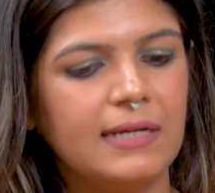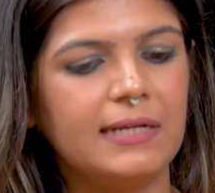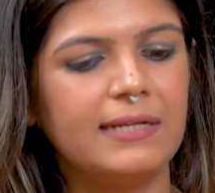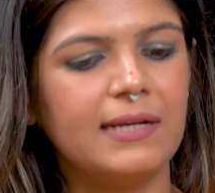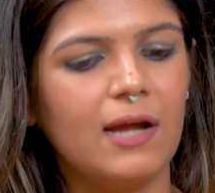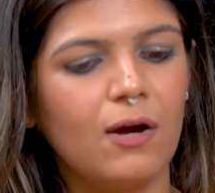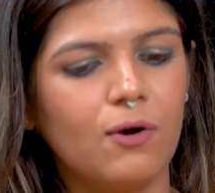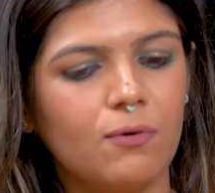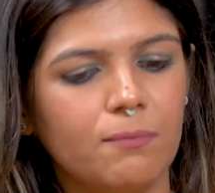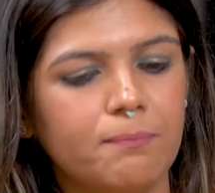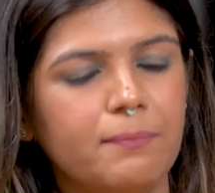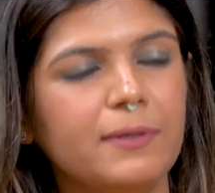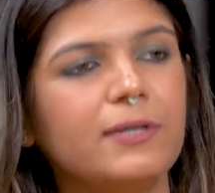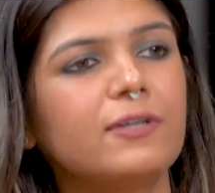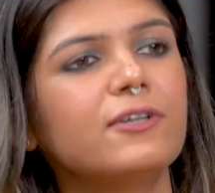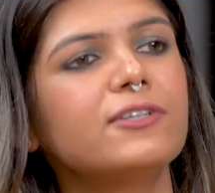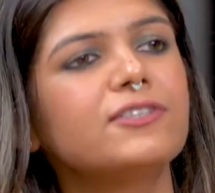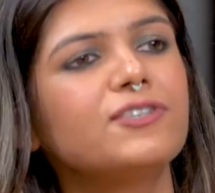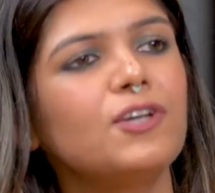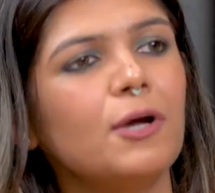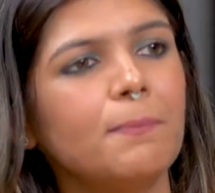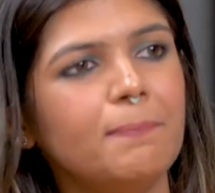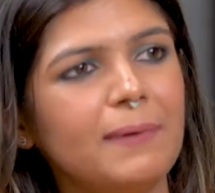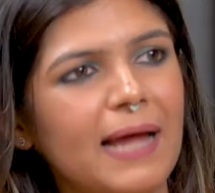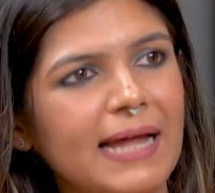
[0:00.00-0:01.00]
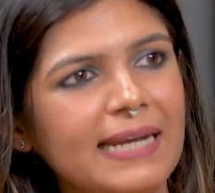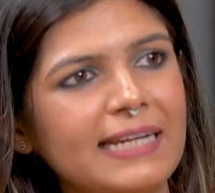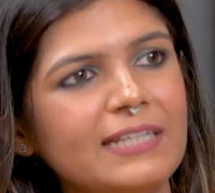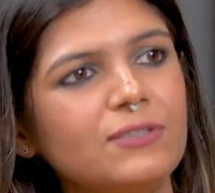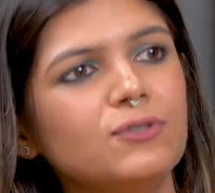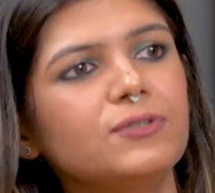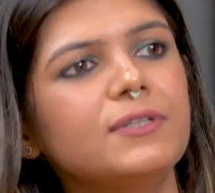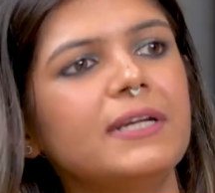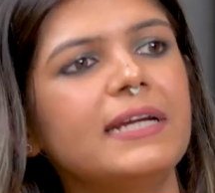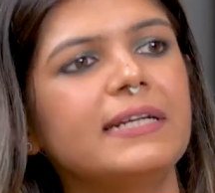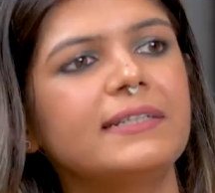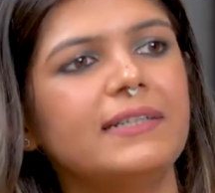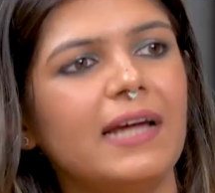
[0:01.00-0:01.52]
Now, because you're planning to
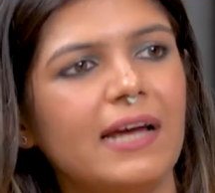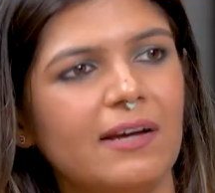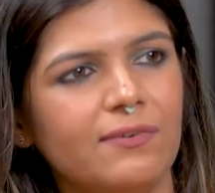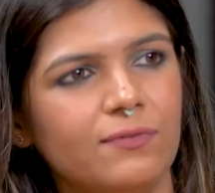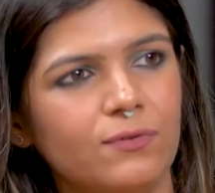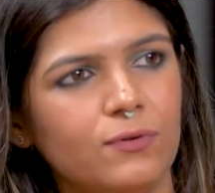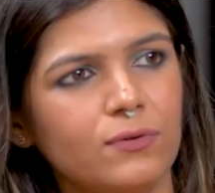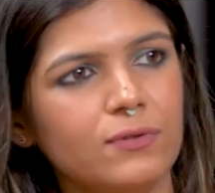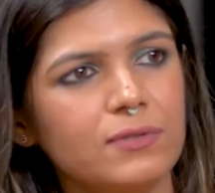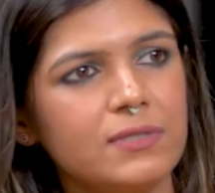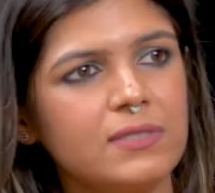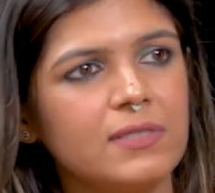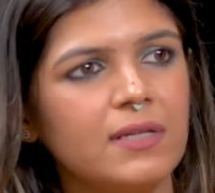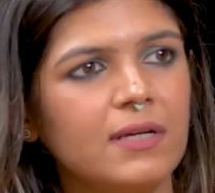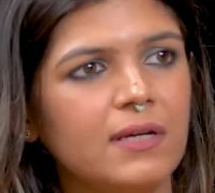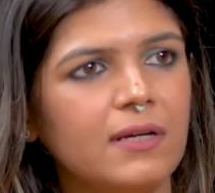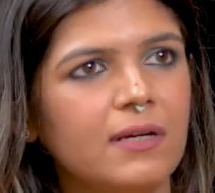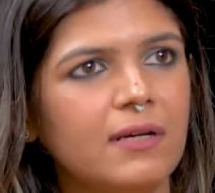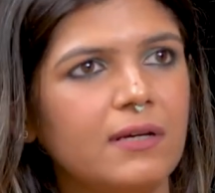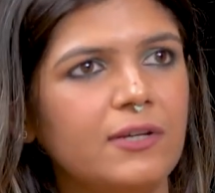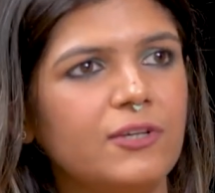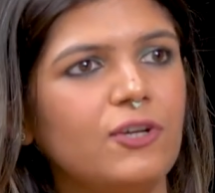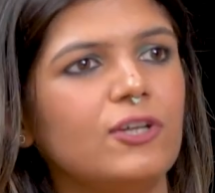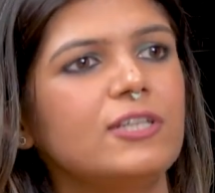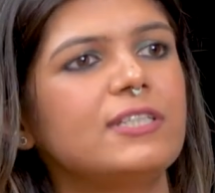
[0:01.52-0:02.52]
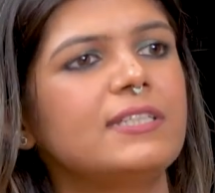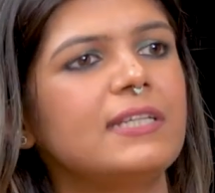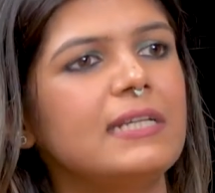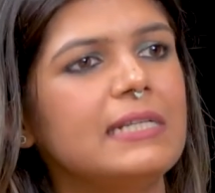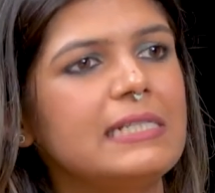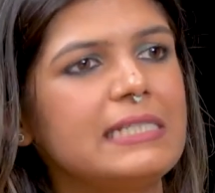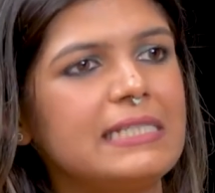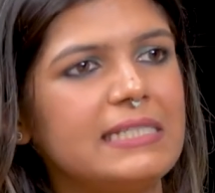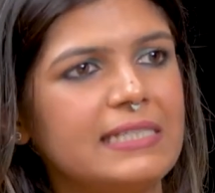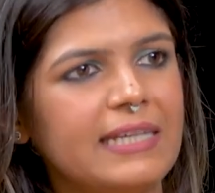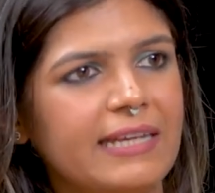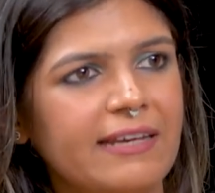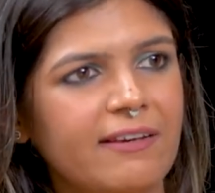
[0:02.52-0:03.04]
take divorce, you're still
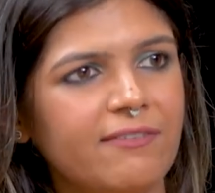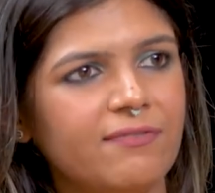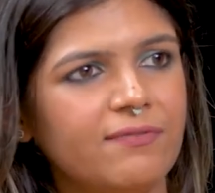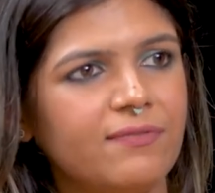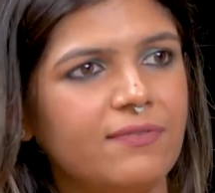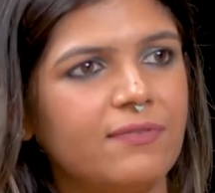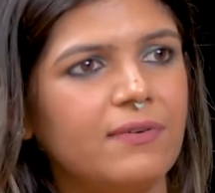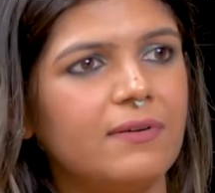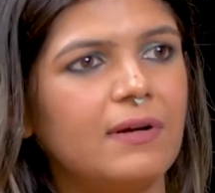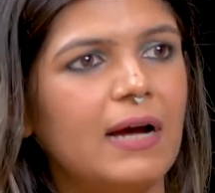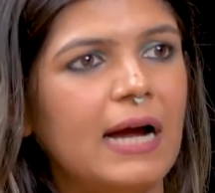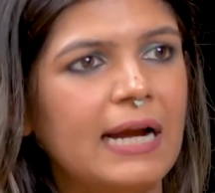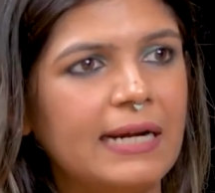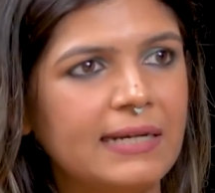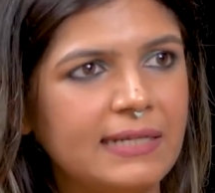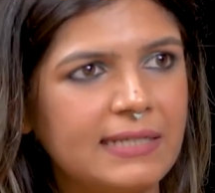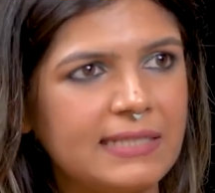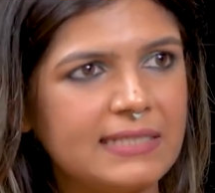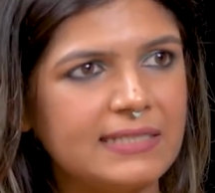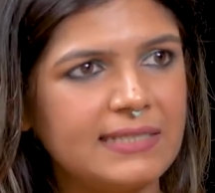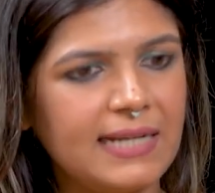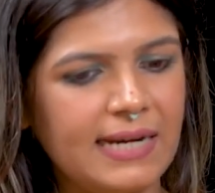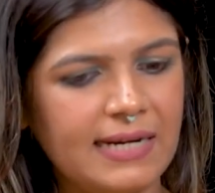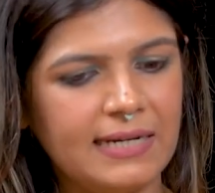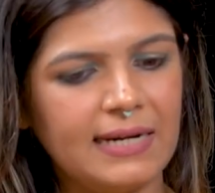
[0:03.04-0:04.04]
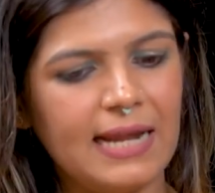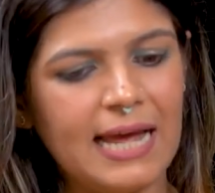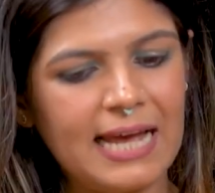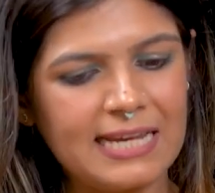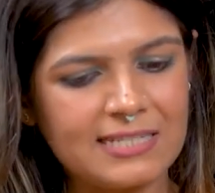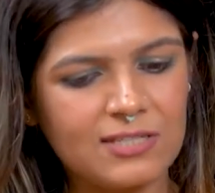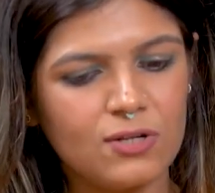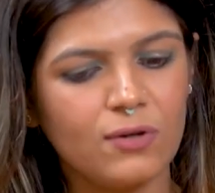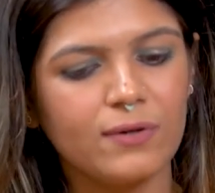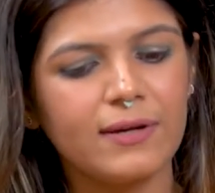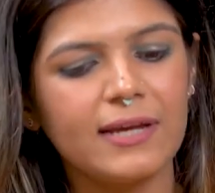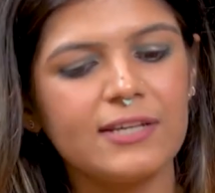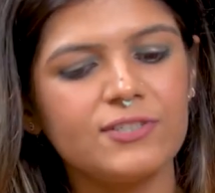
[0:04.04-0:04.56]
safe. Understand, as
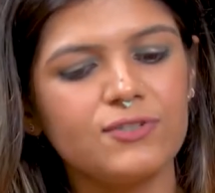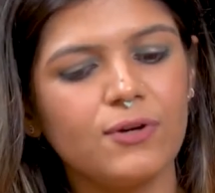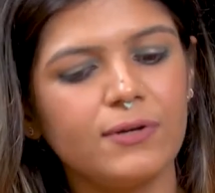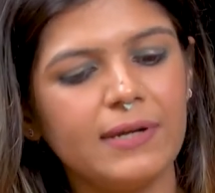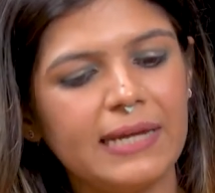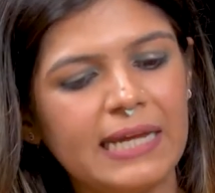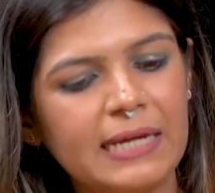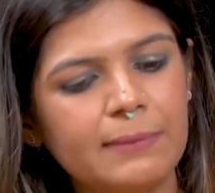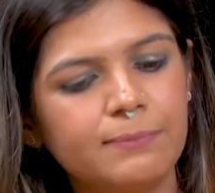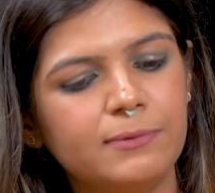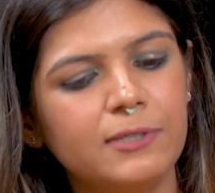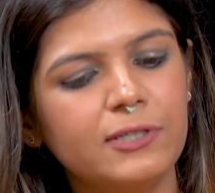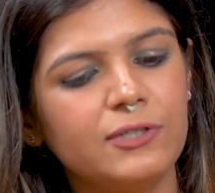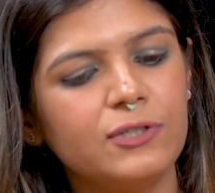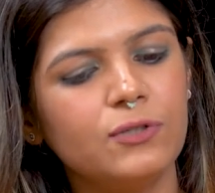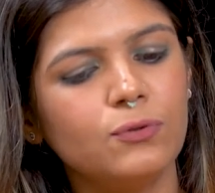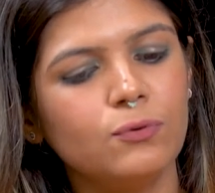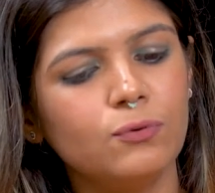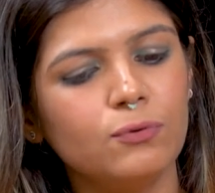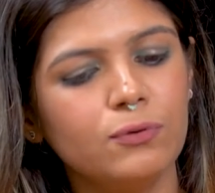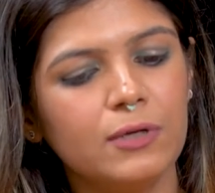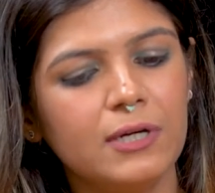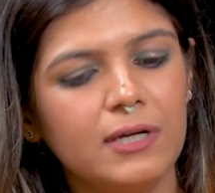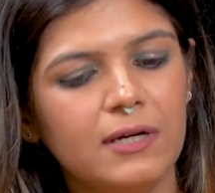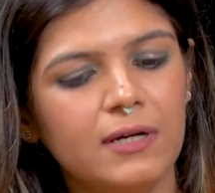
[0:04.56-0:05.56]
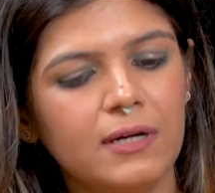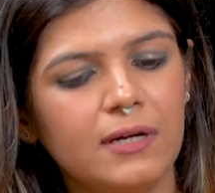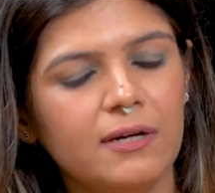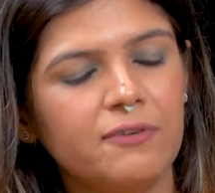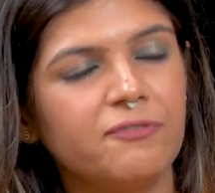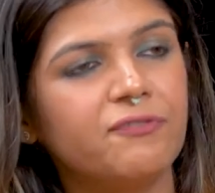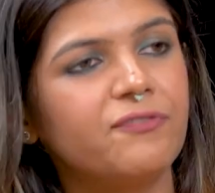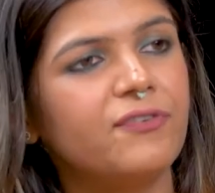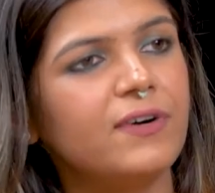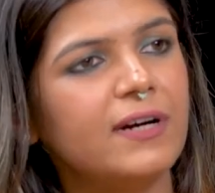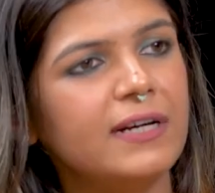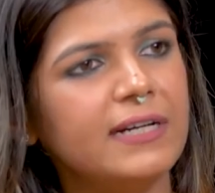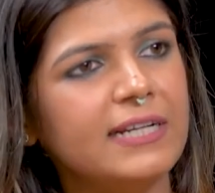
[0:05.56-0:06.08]
long as you're able to
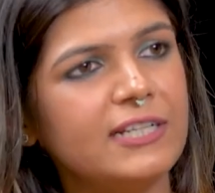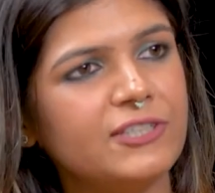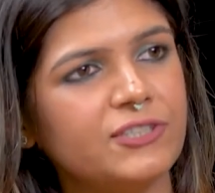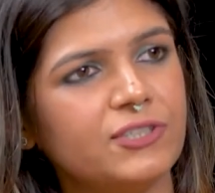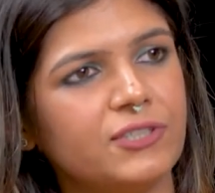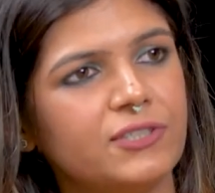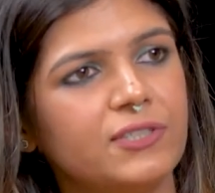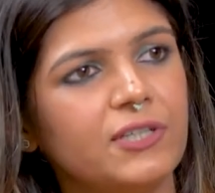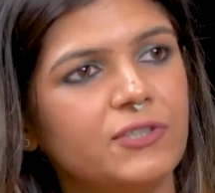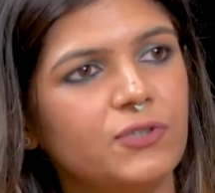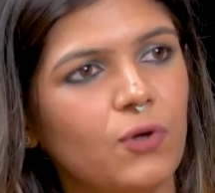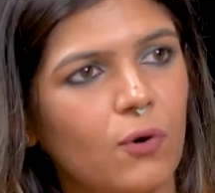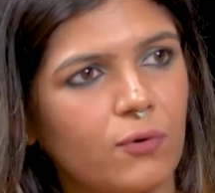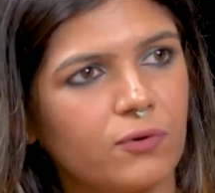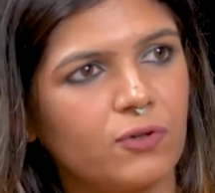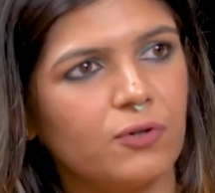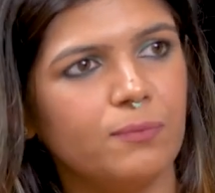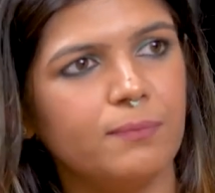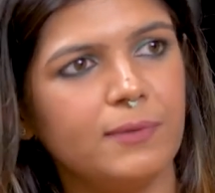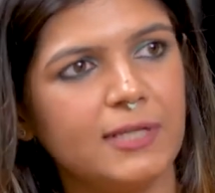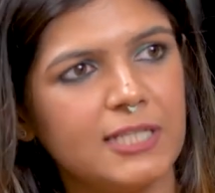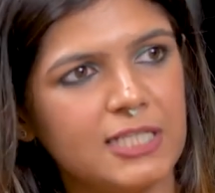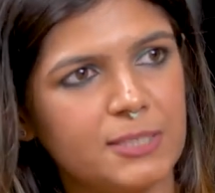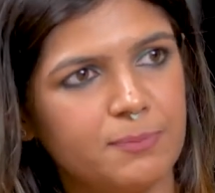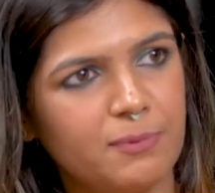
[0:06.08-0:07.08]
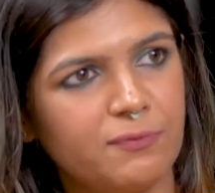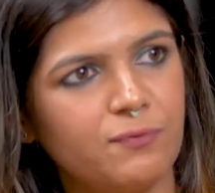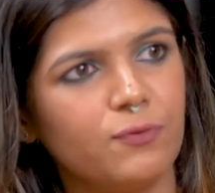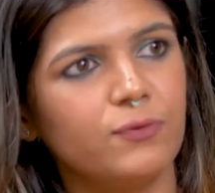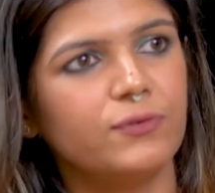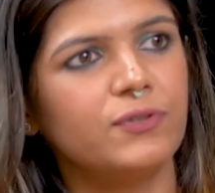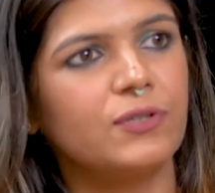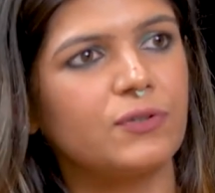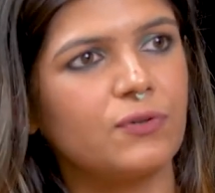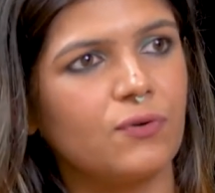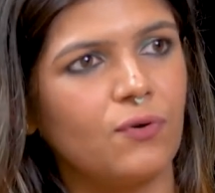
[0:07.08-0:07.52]
furnish the documents before the